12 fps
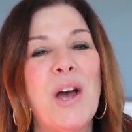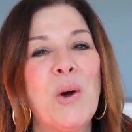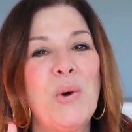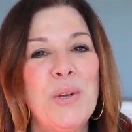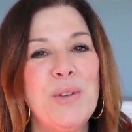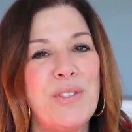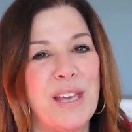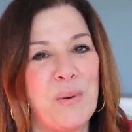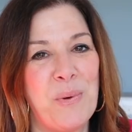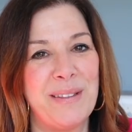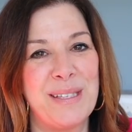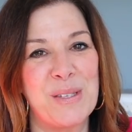who you think
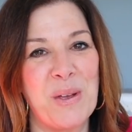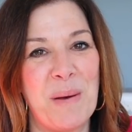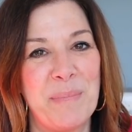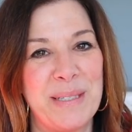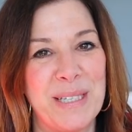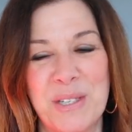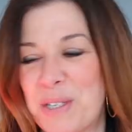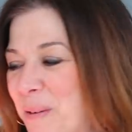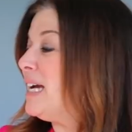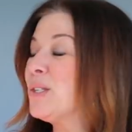won this competition.